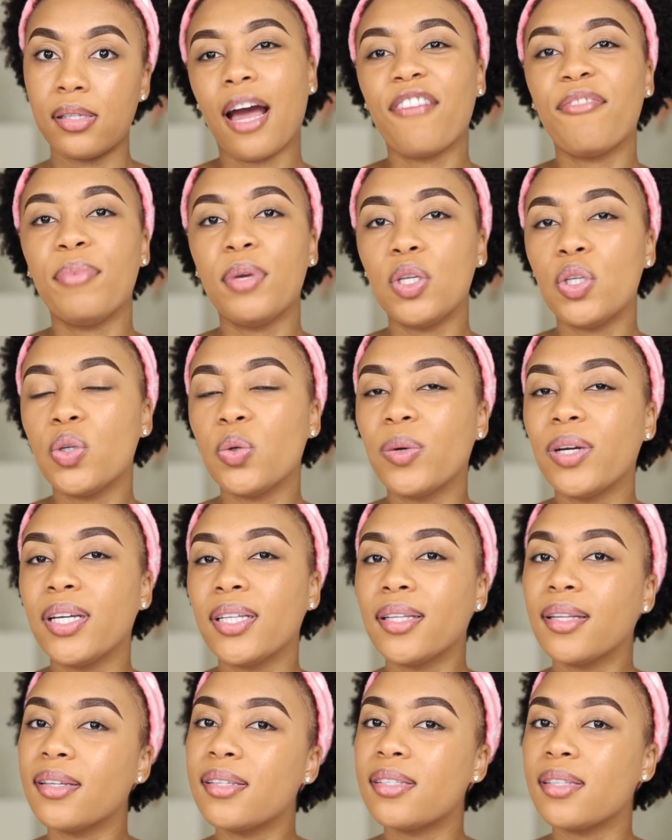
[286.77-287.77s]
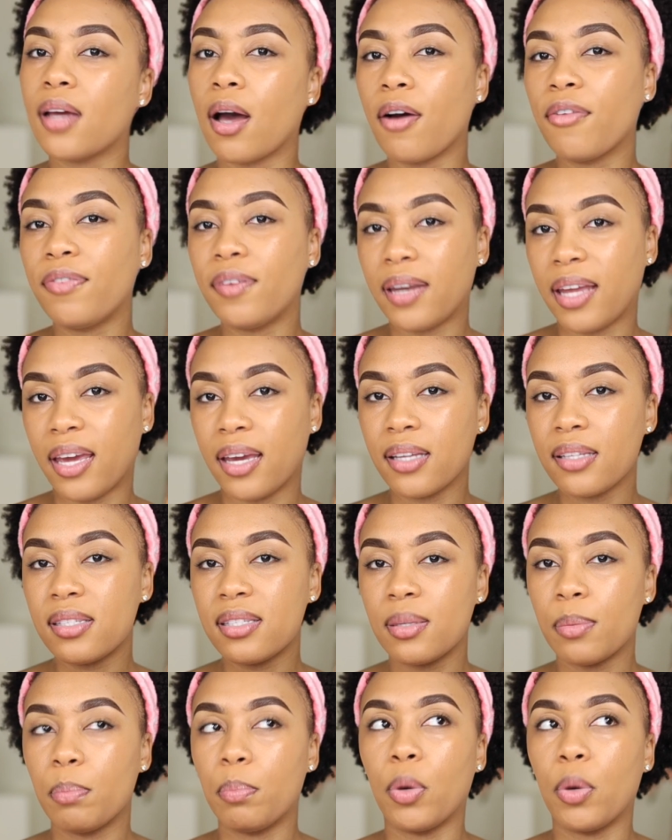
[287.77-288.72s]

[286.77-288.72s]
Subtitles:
I've been doing this of late,